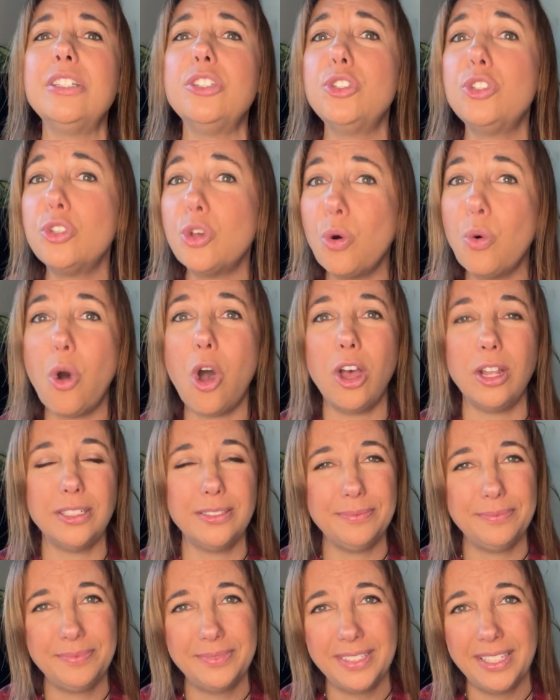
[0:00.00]
and so
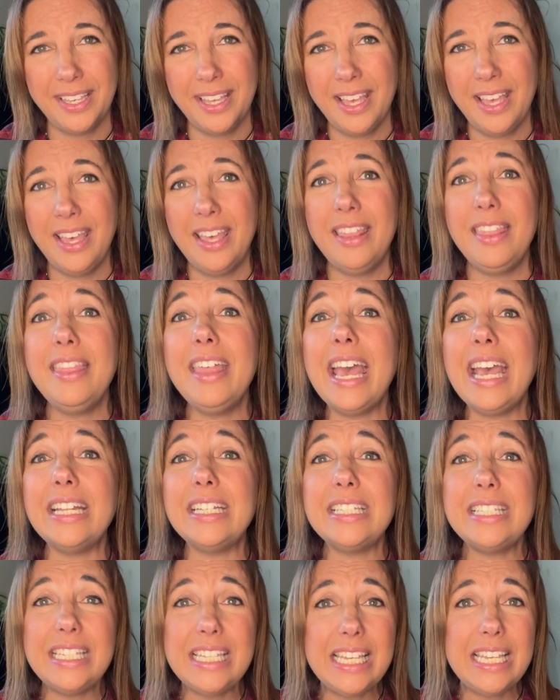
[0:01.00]
on.
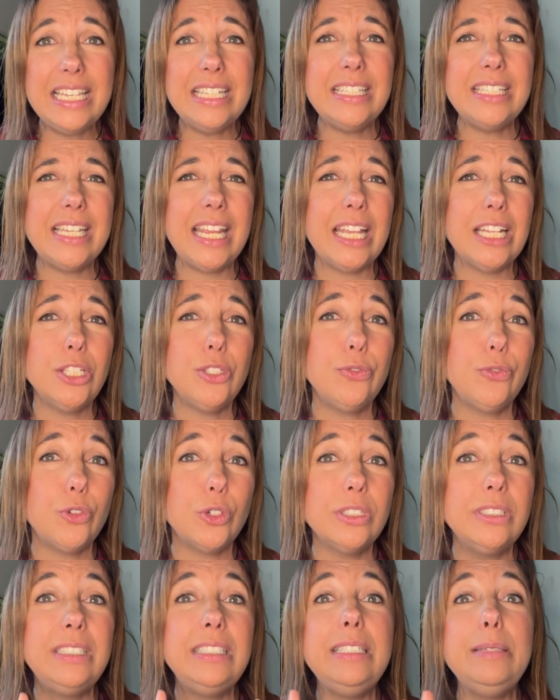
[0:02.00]
That T stands
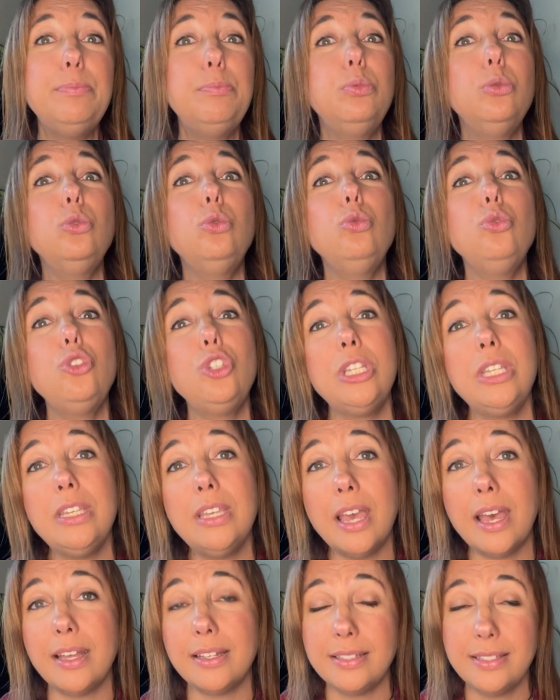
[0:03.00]
for
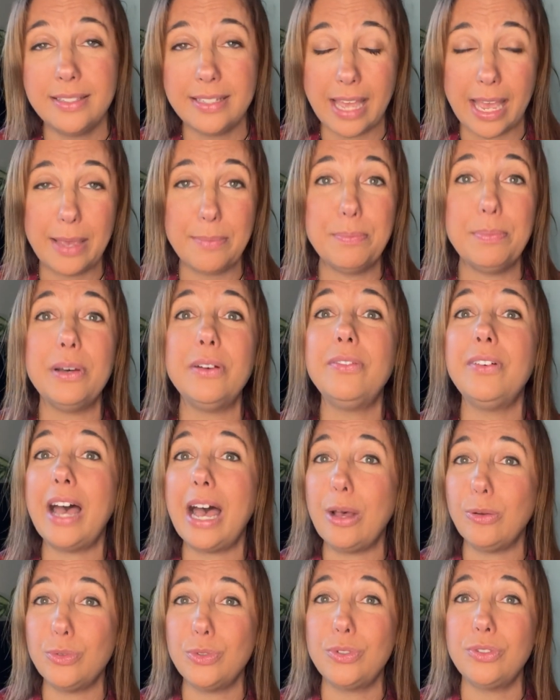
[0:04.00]
tipologia, type of
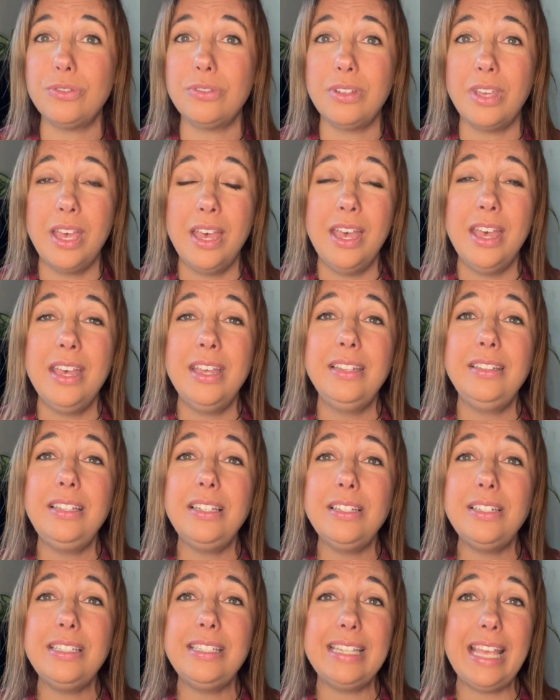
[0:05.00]
house.
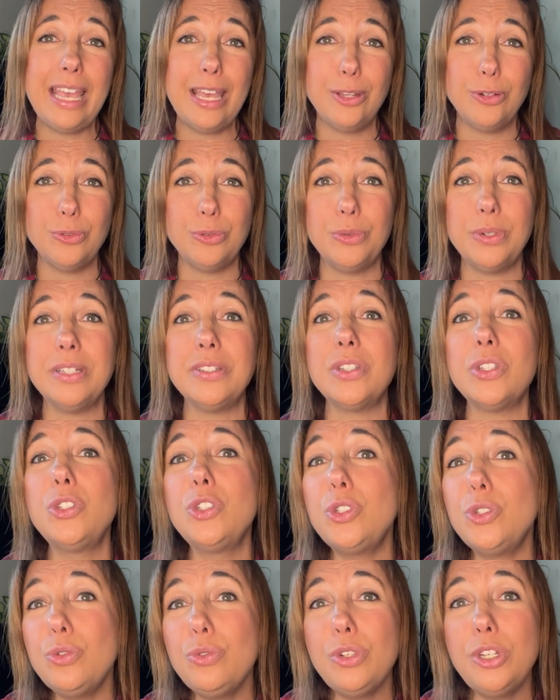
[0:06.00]
T0 is
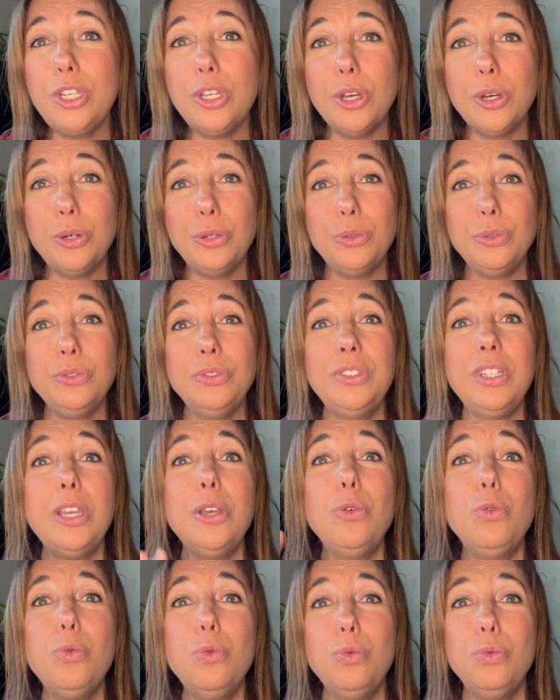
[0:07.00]
a studio,
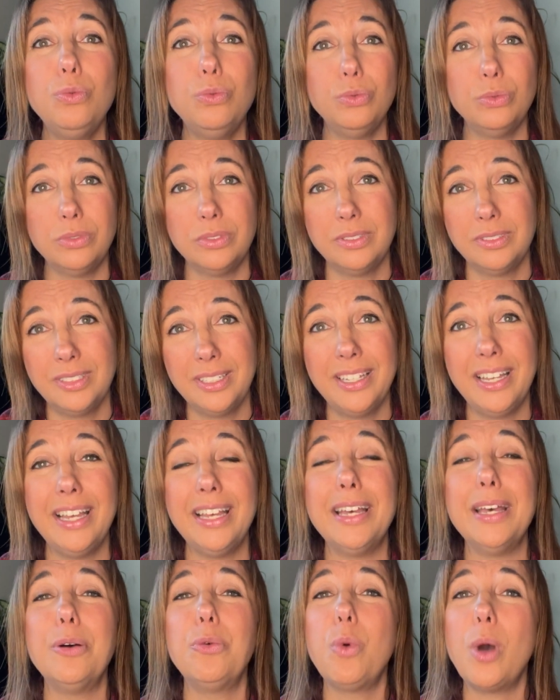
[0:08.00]
T1,
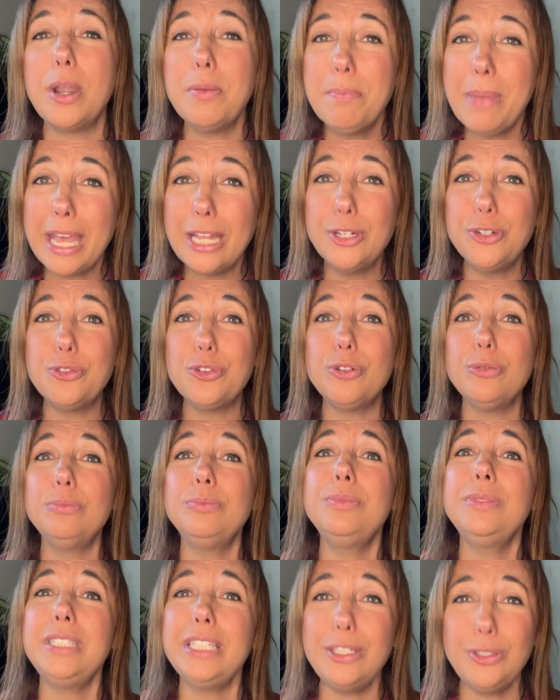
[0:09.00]
a one
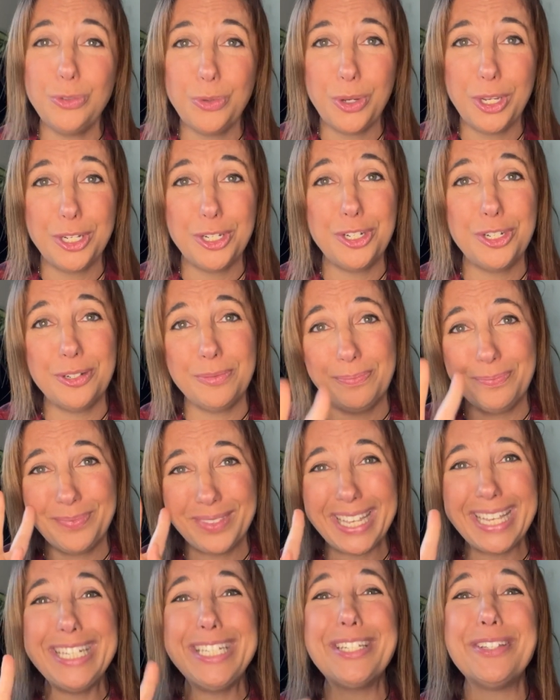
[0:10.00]
bedroom, T2,
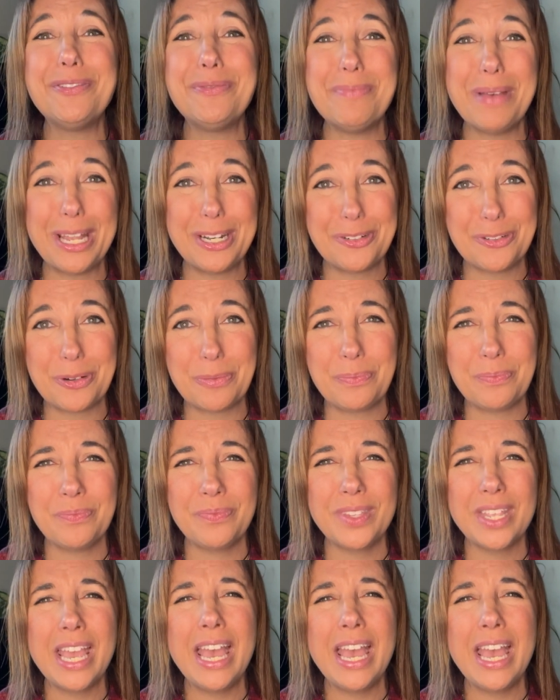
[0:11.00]
a two bedroom.